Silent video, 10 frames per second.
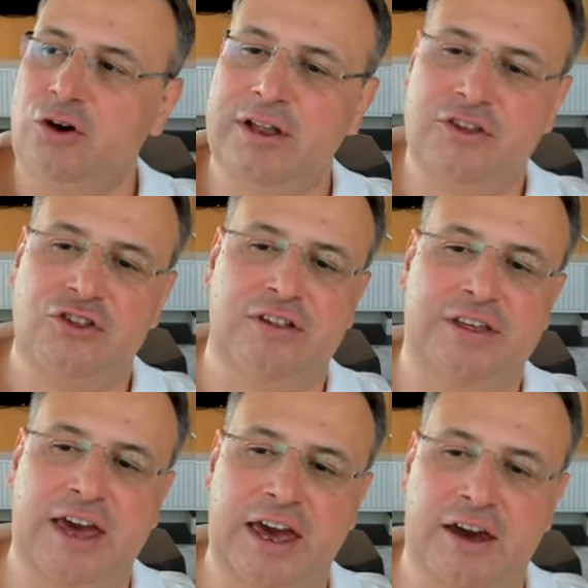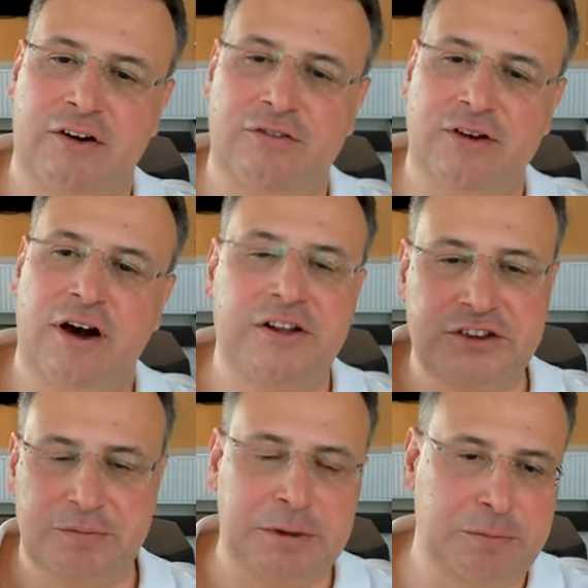just have
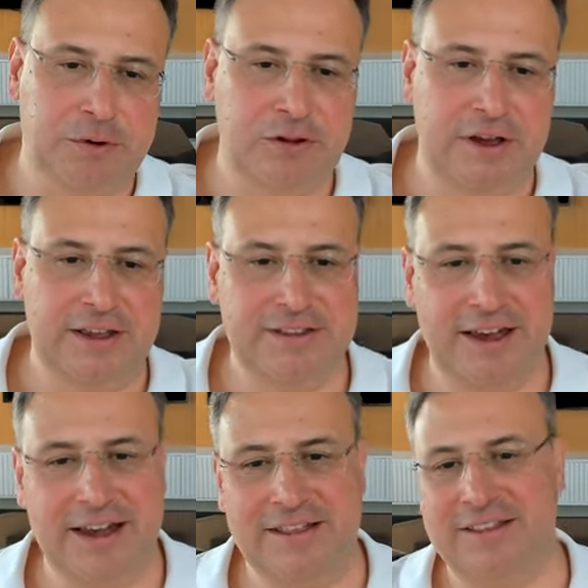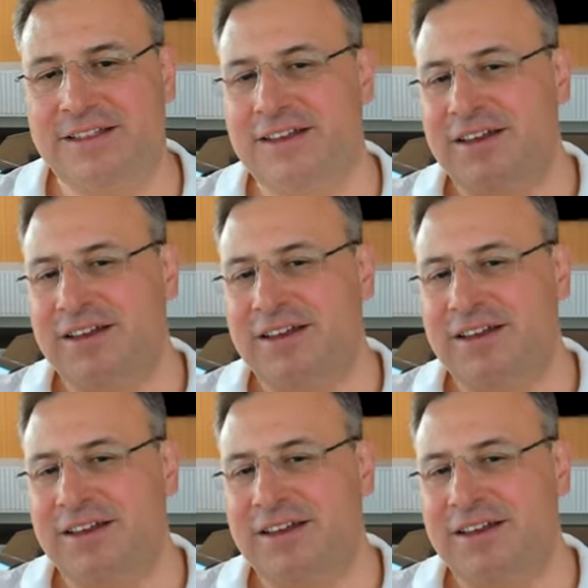100 people and then